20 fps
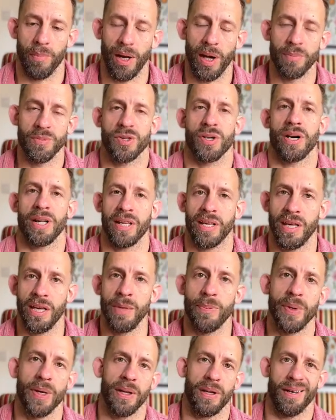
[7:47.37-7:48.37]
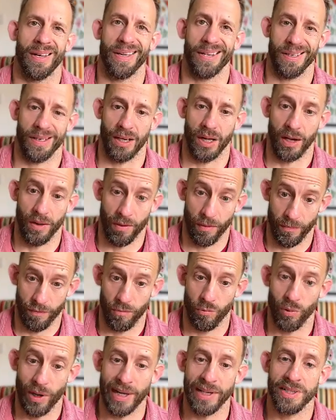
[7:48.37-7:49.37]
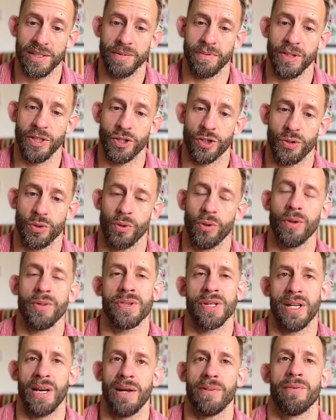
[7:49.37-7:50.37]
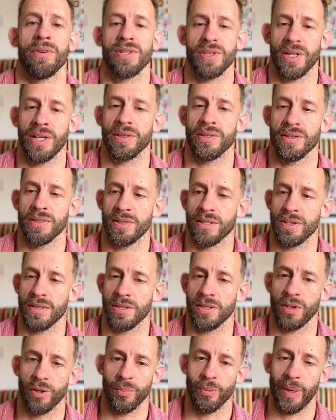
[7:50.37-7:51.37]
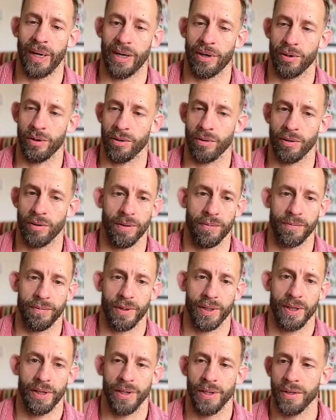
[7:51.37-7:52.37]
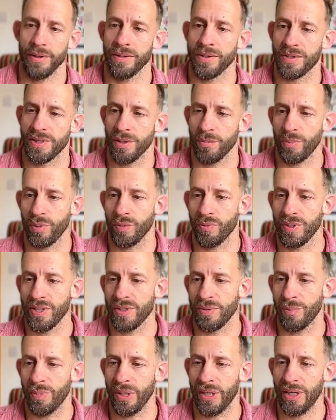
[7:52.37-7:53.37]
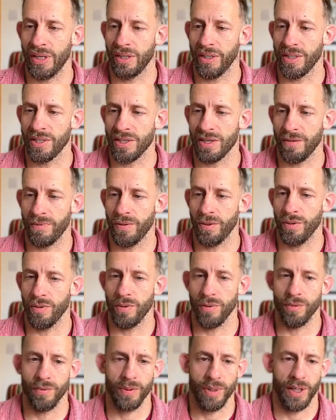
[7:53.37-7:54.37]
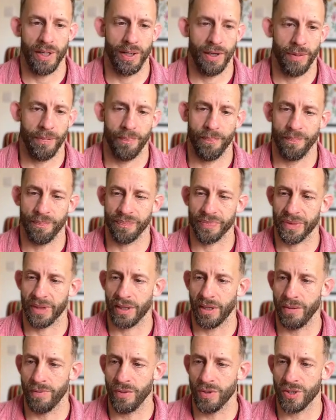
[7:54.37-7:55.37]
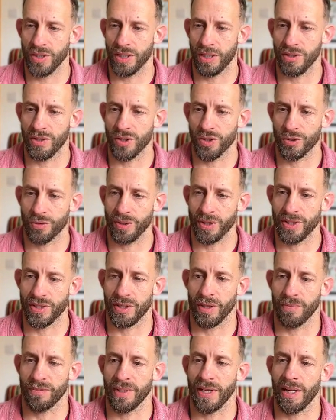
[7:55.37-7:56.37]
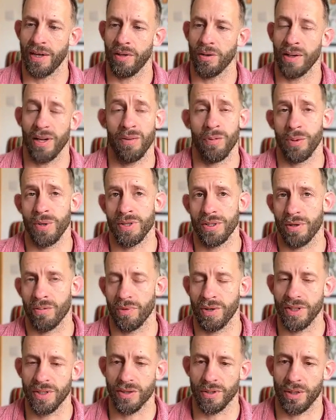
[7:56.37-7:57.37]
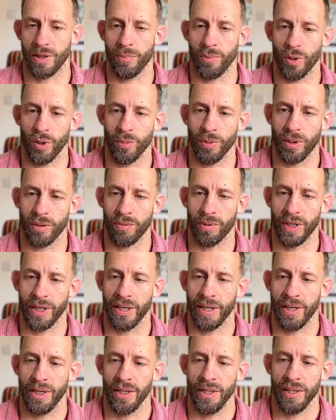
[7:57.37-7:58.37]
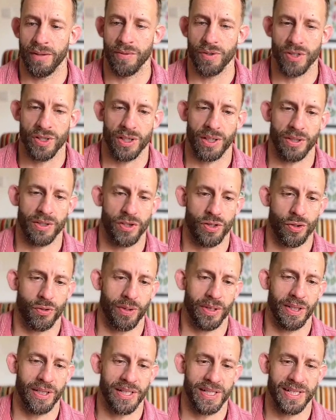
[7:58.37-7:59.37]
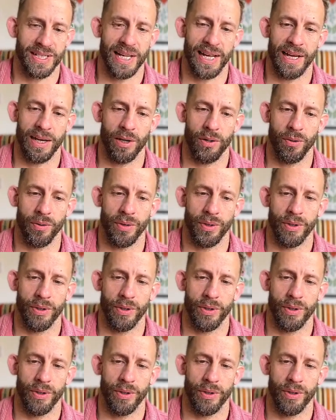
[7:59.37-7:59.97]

trying to keep it like relatively short, and every sentence is its own paragraph. The simple reason being is if you start to shrink stuff down, everybody's going to read this on their mobile, right? If you start to shrink this down,